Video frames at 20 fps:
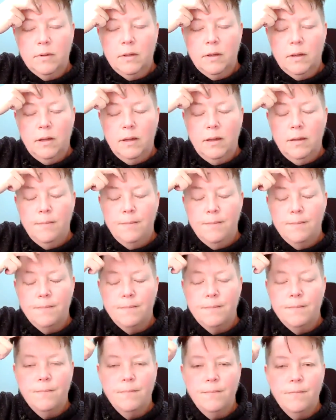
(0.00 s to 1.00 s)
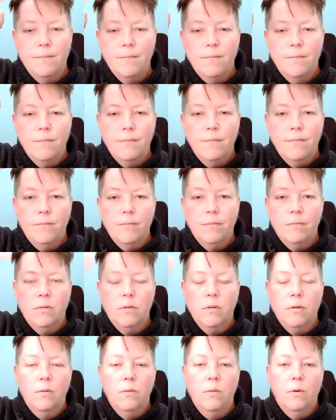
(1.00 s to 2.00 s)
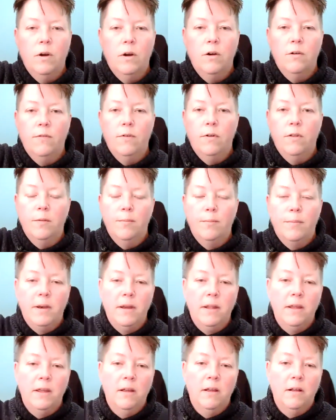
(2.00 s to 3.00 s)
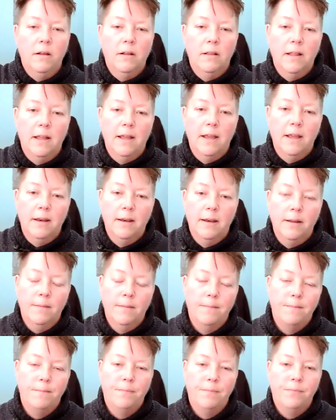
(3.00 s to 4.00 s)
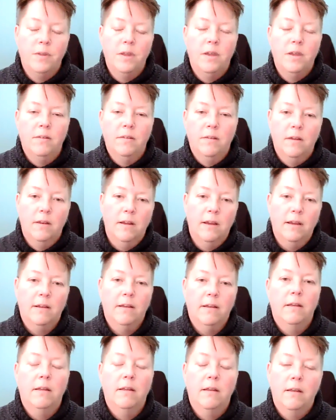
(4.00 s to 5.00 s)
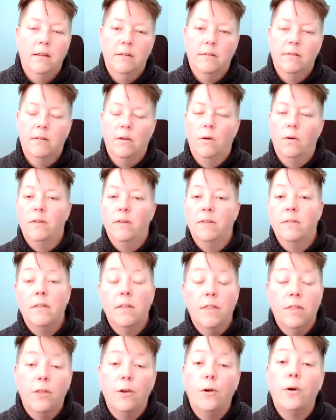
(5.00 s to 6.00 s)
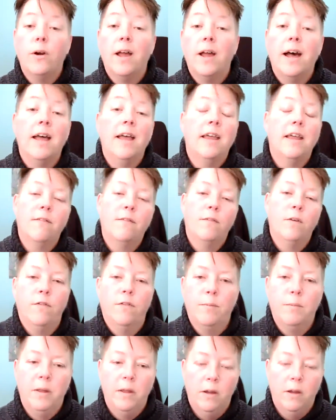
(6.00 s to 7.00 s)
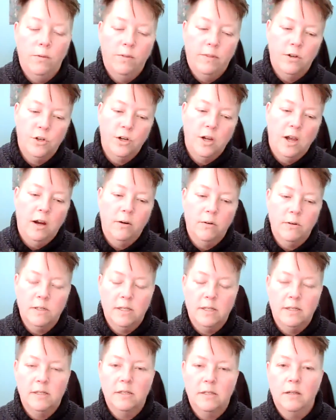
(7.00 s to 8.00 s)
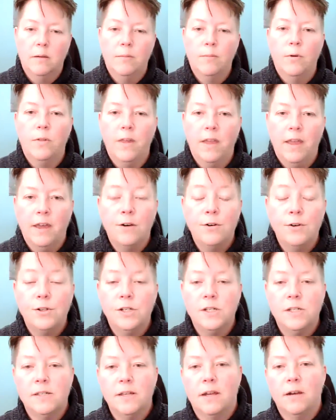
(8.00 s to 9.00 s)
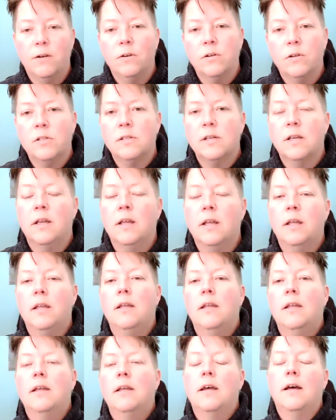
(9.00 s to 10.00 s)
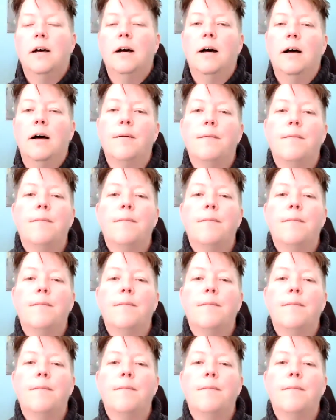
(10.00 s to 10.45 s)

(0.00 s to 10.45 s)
Okay. Wonderful. The pineal gland is connected. So it's the third eye. If you're familiar with the chakra system or the energy centers, um,